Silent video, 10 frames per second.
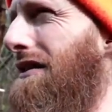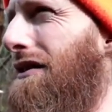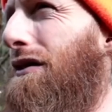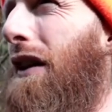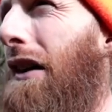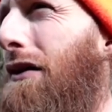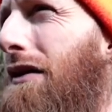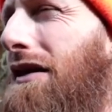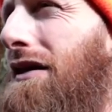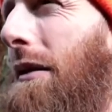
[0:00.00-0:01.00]
This is
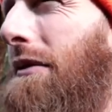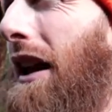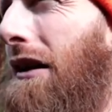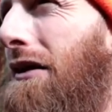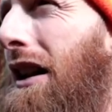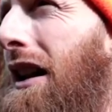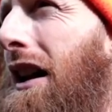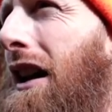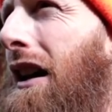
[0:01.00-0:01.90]
survival. It's a step down